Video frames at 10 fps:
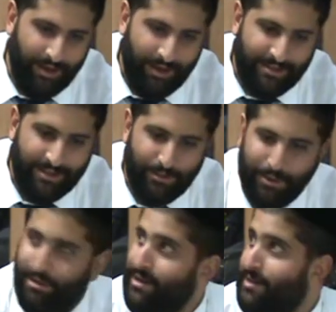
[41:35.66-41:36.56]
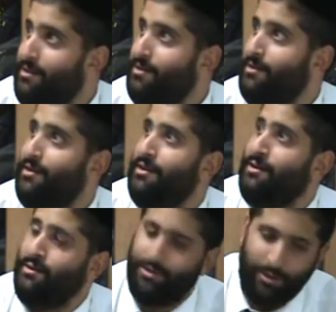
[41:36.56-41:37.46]
I see that we're already
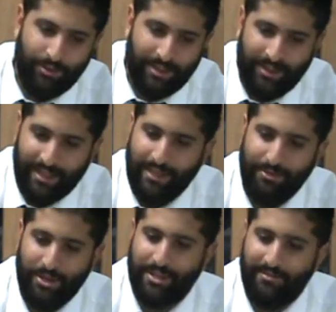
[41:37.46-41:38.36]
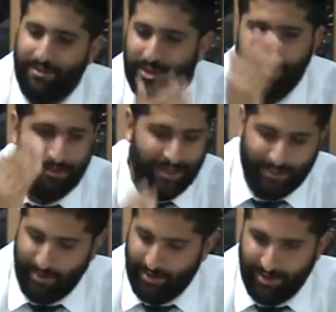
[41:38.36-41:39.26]
close down to the class. Let me just then finish up the
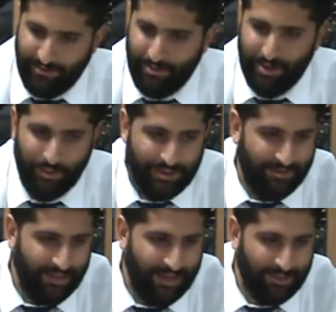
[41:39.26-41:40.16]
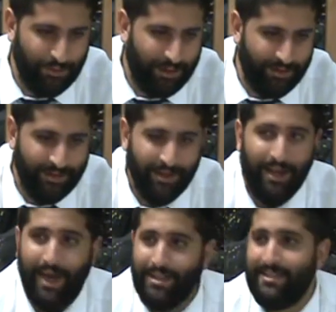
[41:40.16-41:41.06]
next paragraph from page 178 so we can
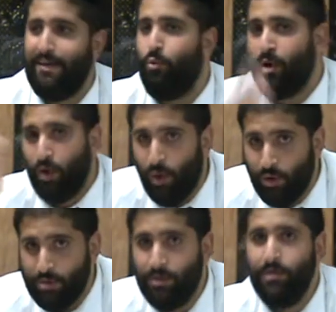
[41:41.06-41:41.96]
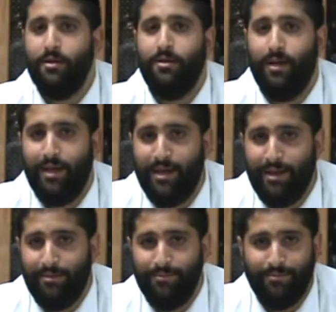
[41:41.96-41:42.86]
at least have one whole
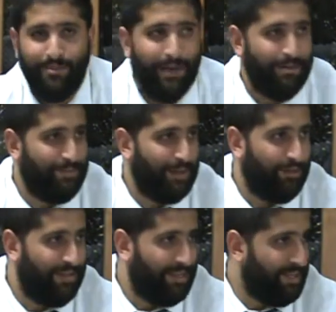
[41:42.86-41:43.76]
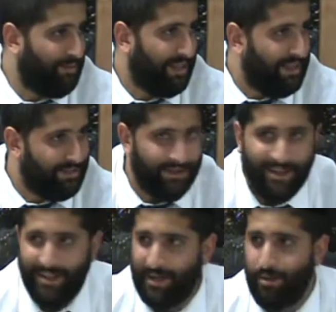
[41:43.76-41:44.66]
Hamas Pickle of the Hashem class and
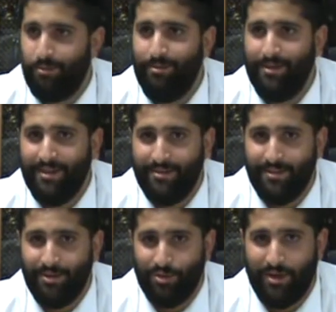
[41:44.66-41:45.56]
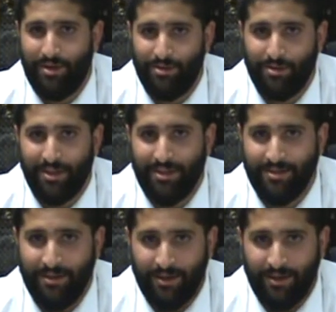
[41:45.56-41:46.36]
not like a 3-minute Shulchan Aruch class.